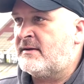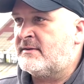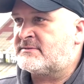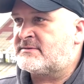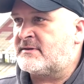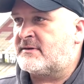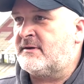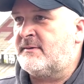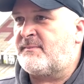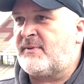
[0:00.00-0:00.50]

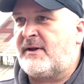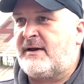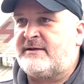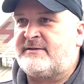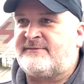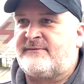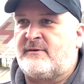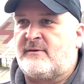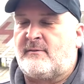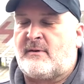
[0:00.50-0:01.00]
it's a good
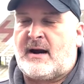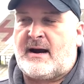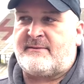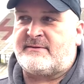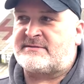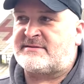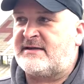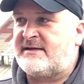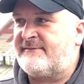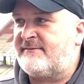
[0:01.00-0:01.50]
place for a wide
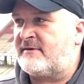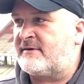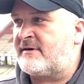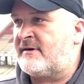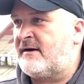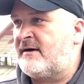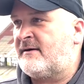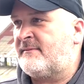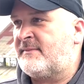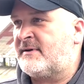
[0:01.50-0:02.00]
receiver to
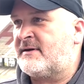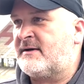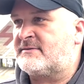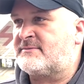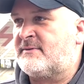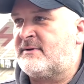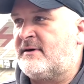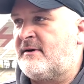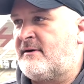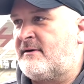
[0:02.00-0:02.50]
come, because
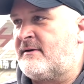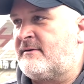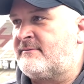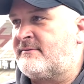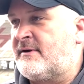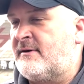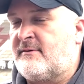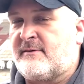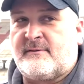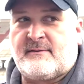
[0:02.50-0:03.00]
we are going
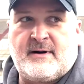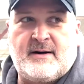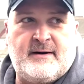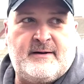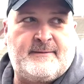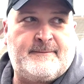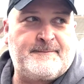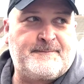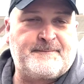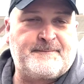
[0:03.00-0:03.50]
to throw it around.